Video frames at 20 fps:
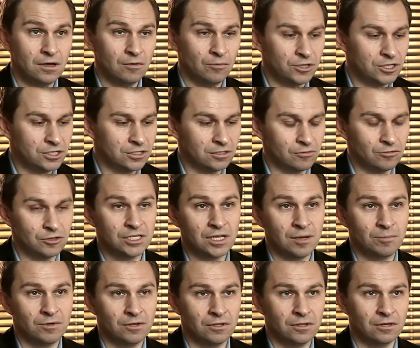which is a
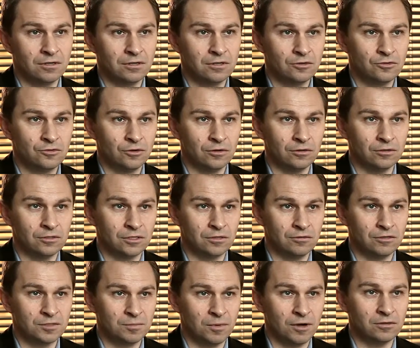receptor that controls the
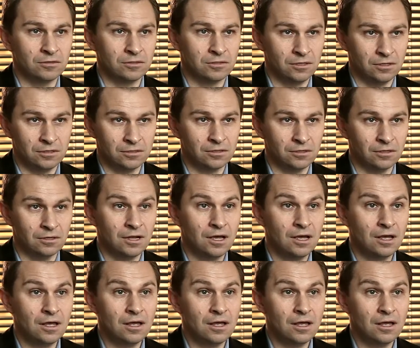response to insulin,